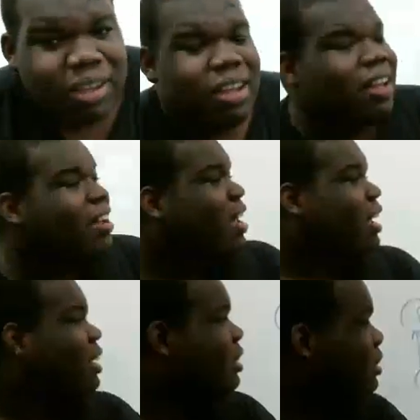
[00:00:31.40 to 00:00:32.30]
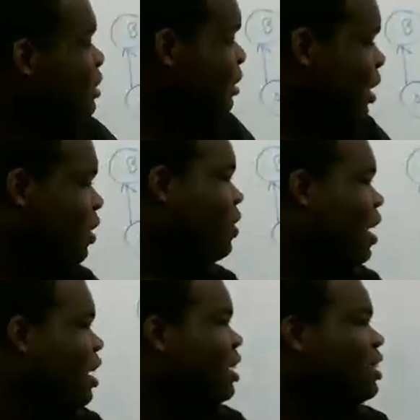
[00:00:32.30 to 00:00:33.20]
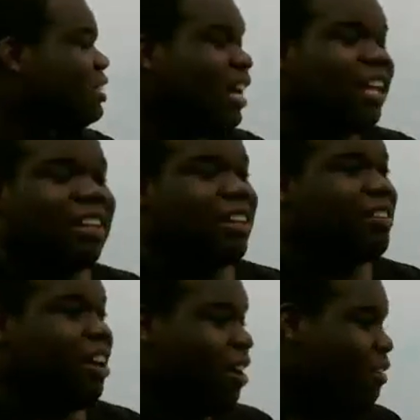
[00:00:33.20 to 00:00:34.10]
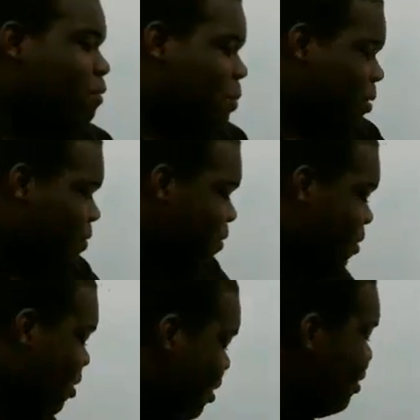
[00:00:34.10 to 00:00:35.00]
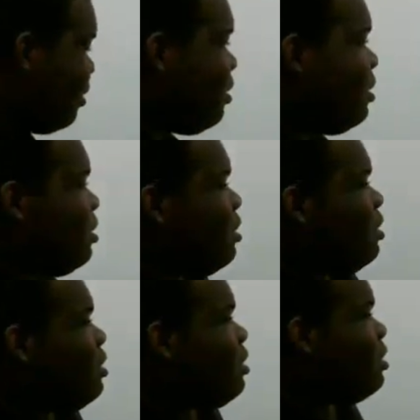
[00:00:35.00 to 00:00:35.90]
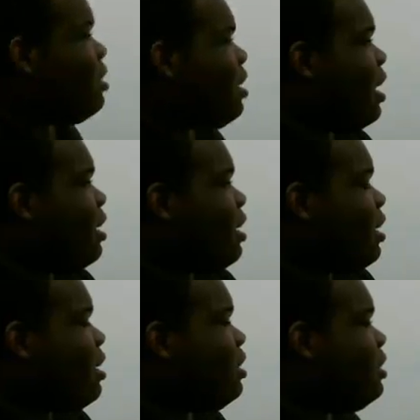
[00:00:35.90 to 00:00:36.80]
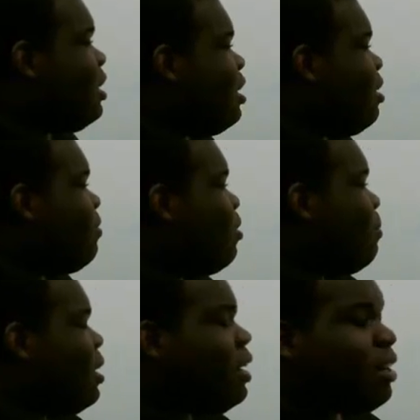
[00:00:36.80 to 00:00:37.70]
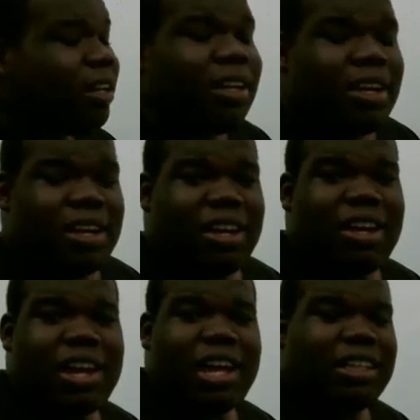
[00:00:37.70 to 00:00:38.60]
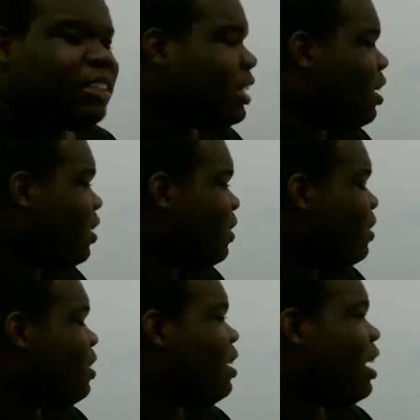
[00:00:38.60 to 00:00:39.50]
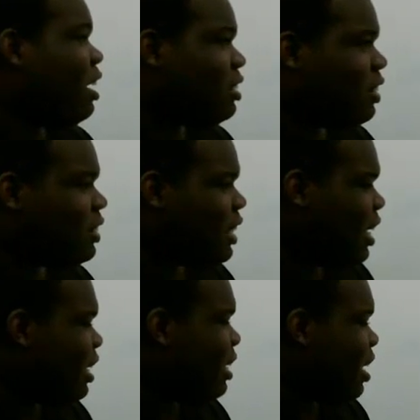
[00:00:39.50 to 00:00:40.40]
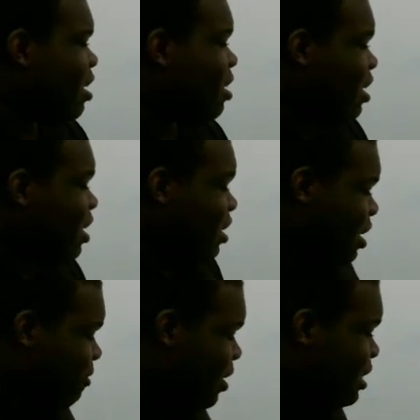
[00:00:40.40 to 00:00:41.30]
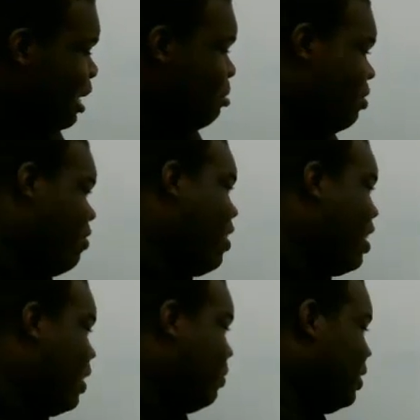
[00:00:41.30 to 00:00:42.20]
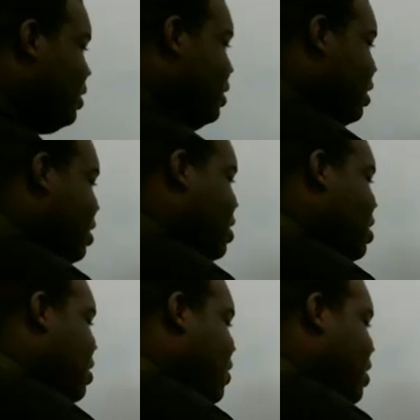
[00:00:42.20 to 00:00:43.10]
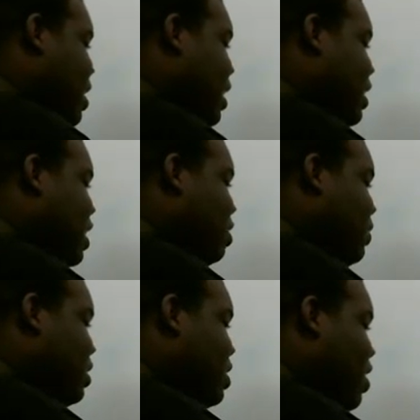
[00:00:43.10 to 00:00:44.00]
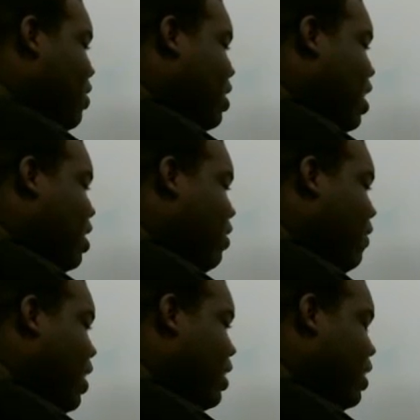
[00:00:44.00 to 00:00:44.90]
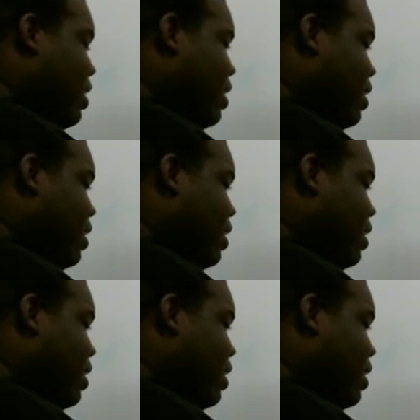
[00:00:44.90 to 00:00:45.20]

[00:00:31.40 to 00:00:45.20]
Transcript: Okay. So, as I left off before I had to sign off for a minute. Okay, so as I was saying, there are different types of graphs. Okay, this one's called undirected.